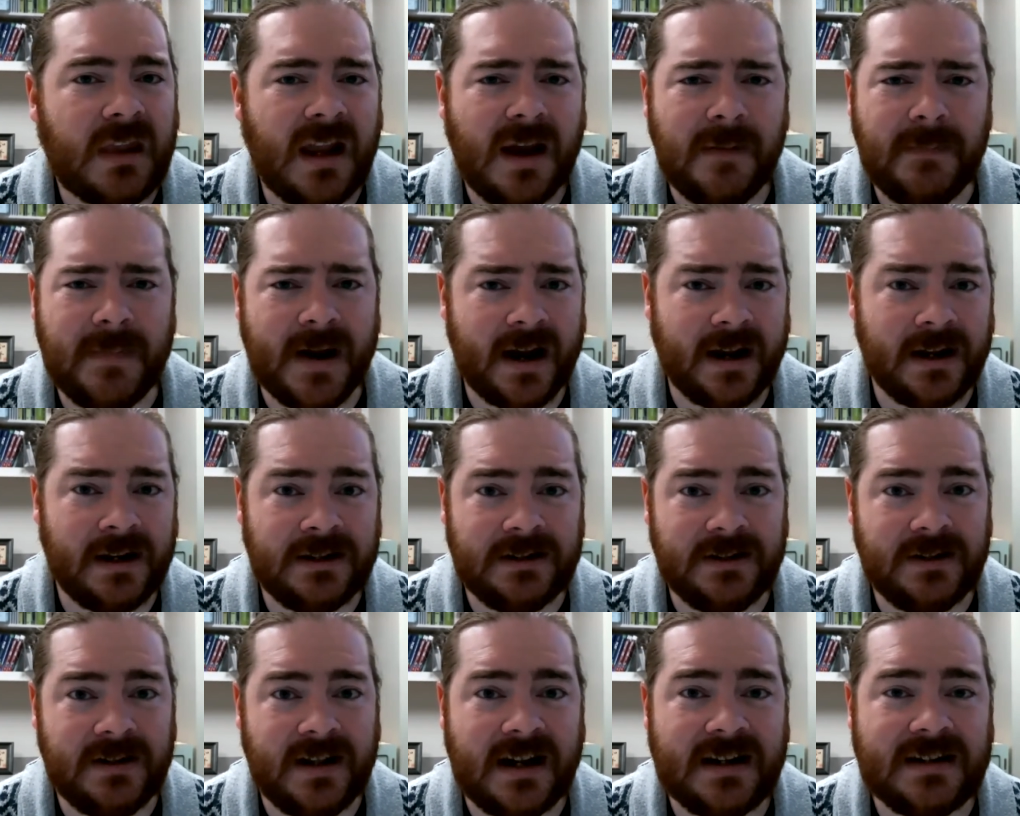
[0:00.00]
I'm not going
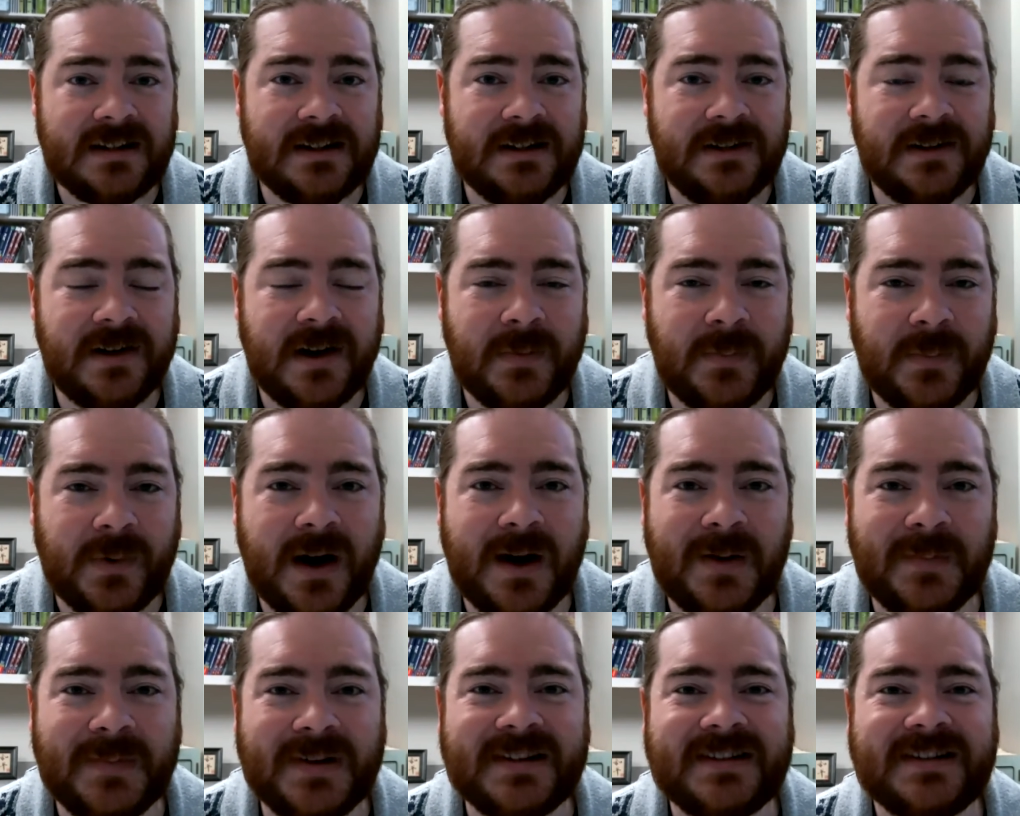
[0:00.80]
to do that to you, I
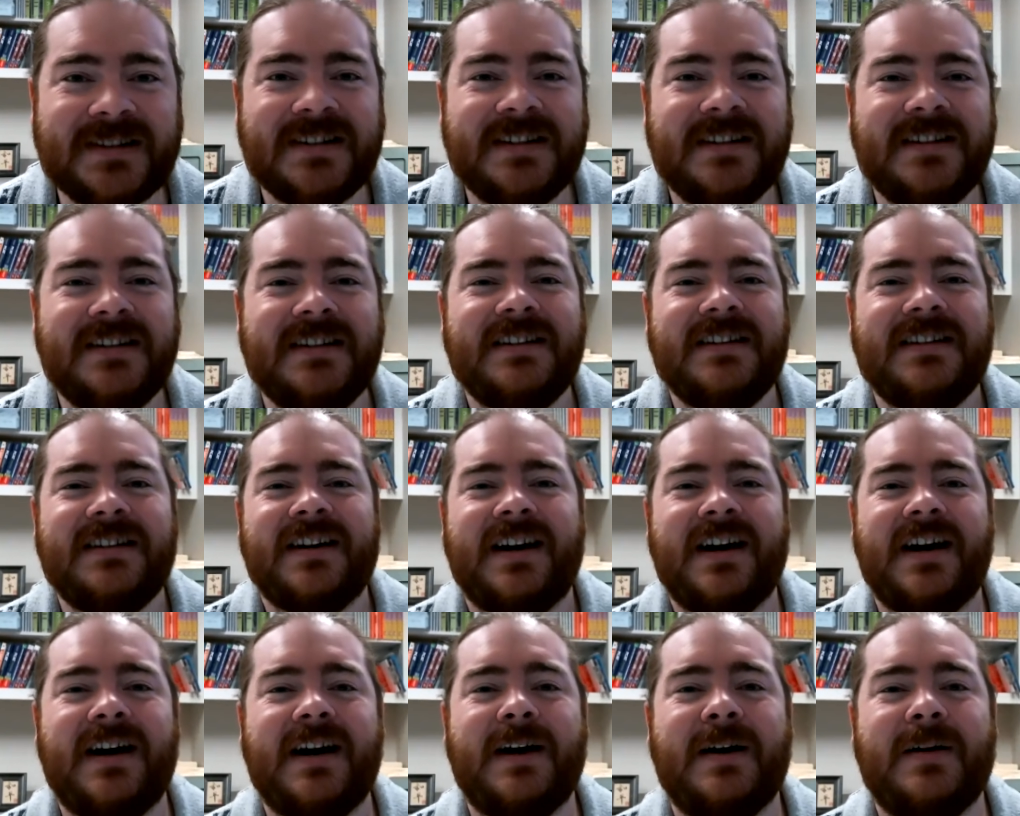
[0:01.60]
promise.
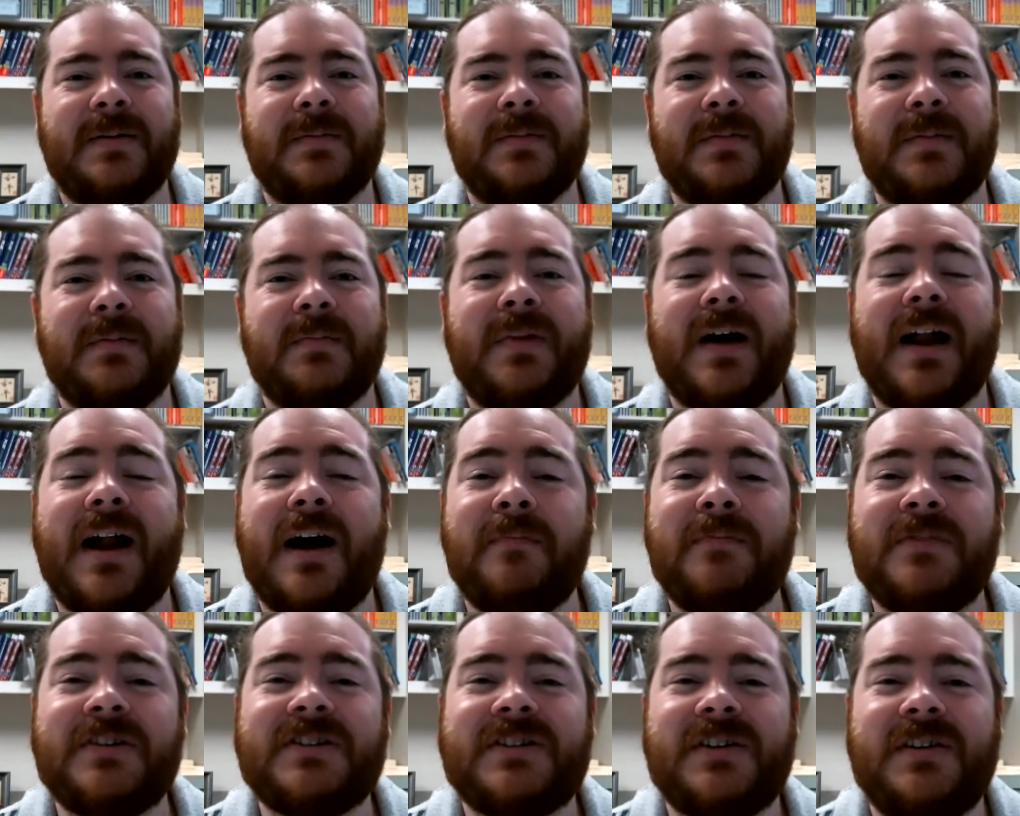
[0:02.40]
But
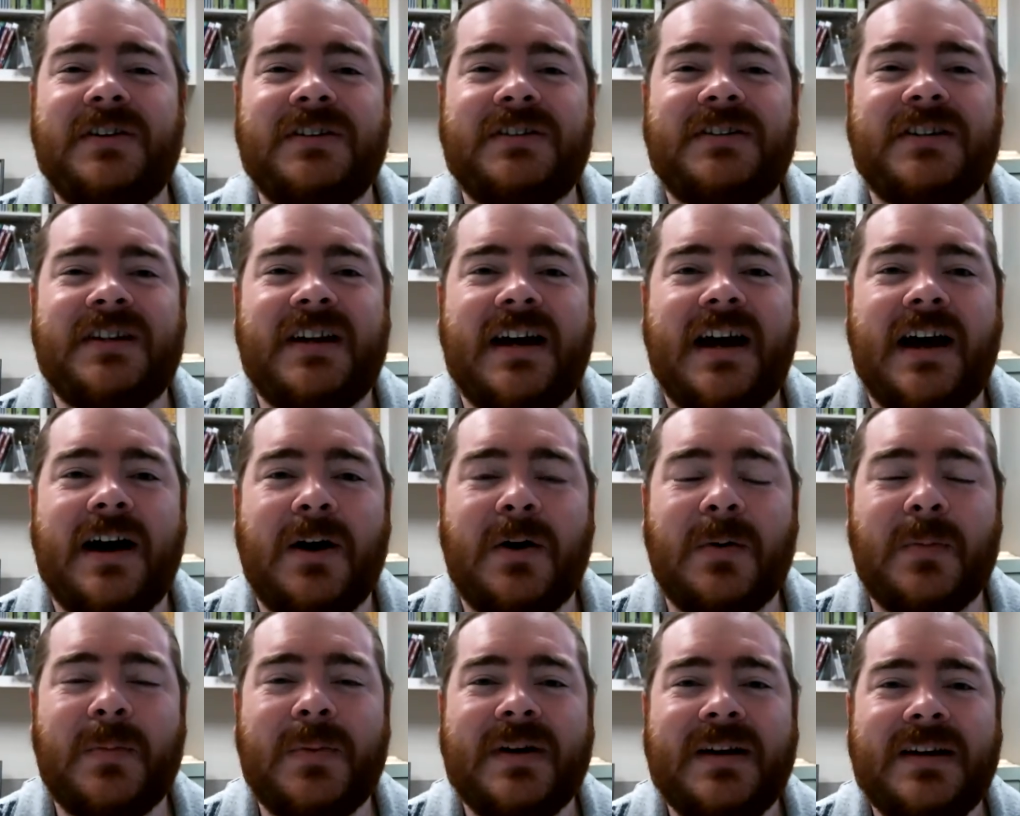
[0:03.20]
I'm just going to
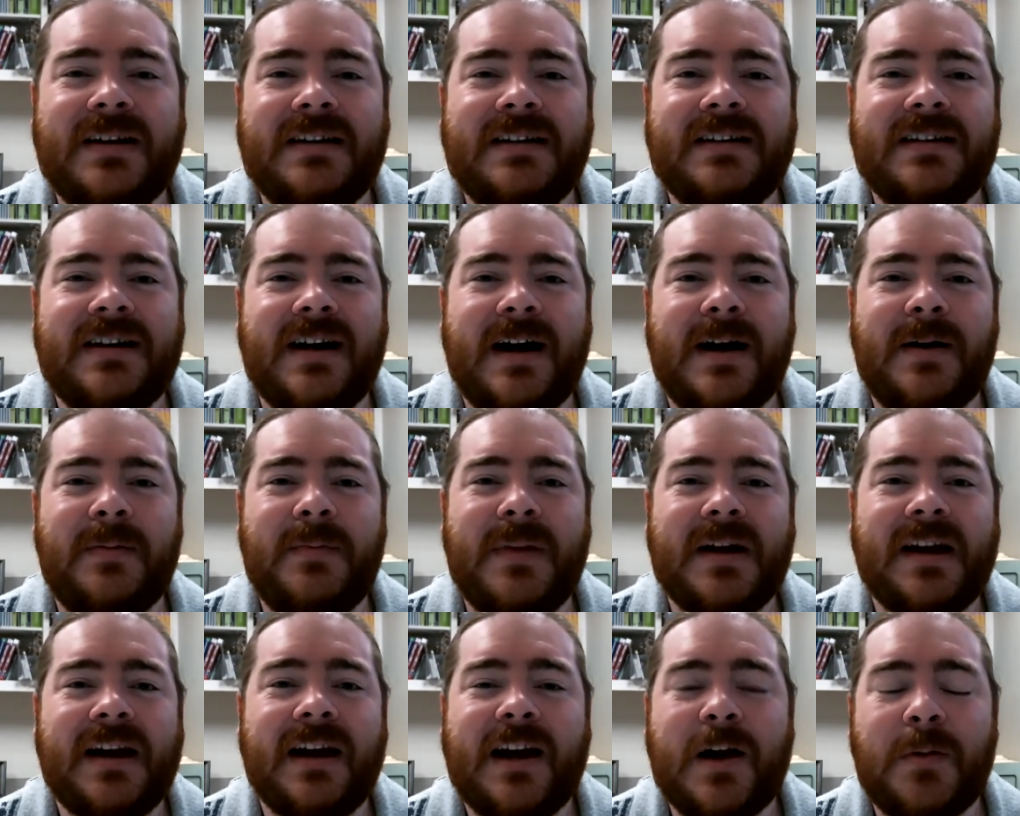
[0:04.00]
help
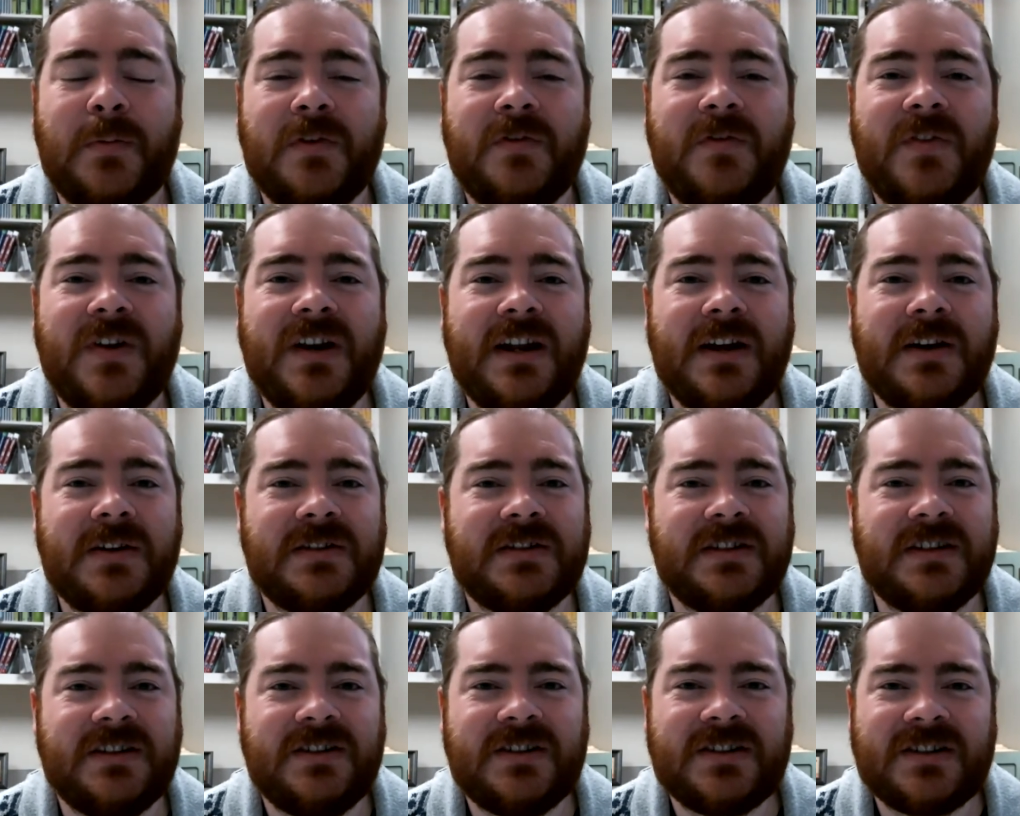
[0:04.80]
make a couple of
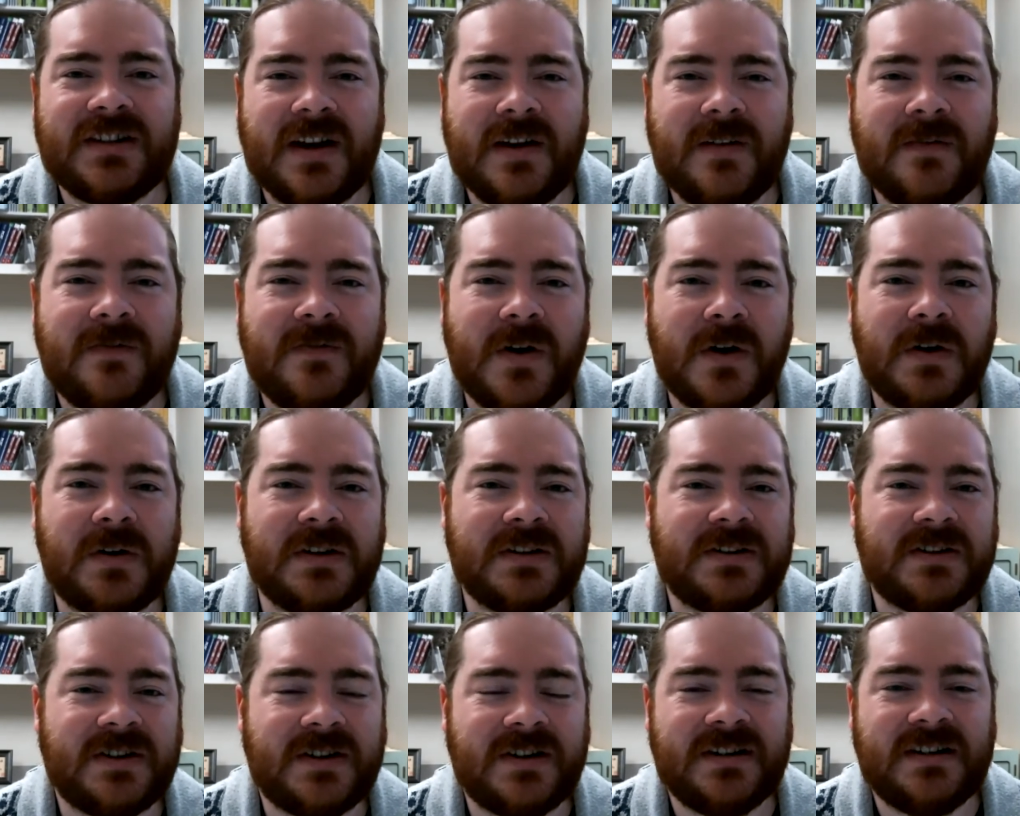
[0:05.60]
videos that just kind of
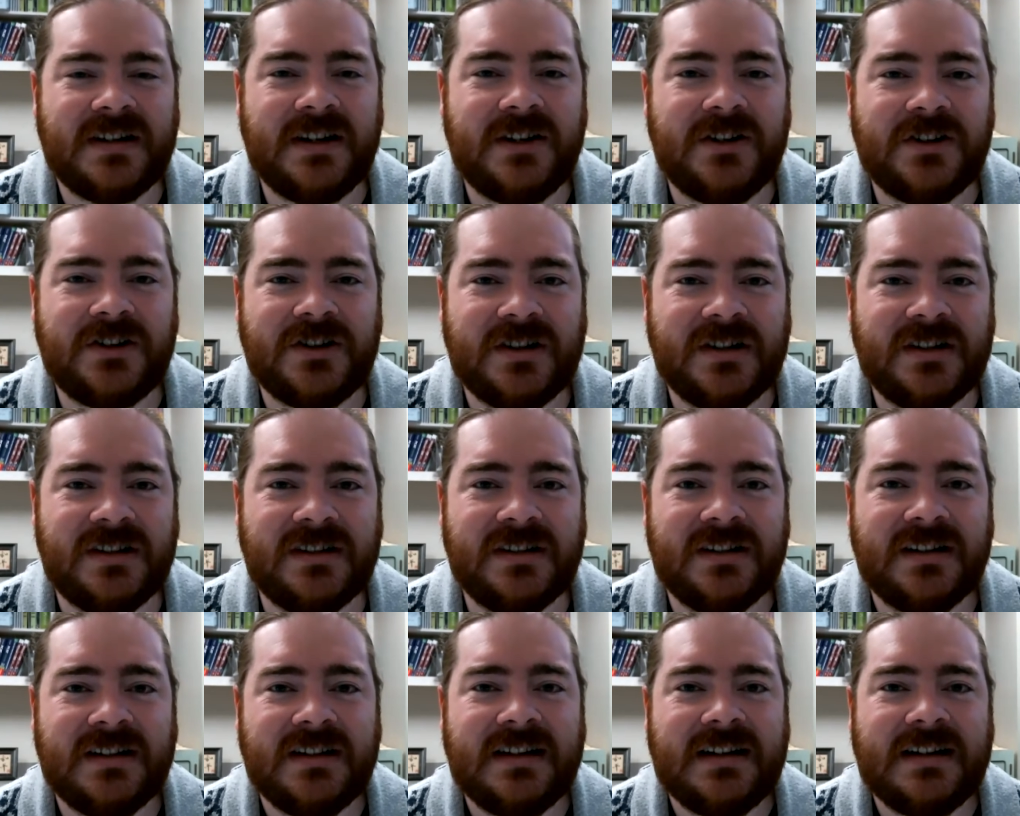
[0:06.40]
focus our attention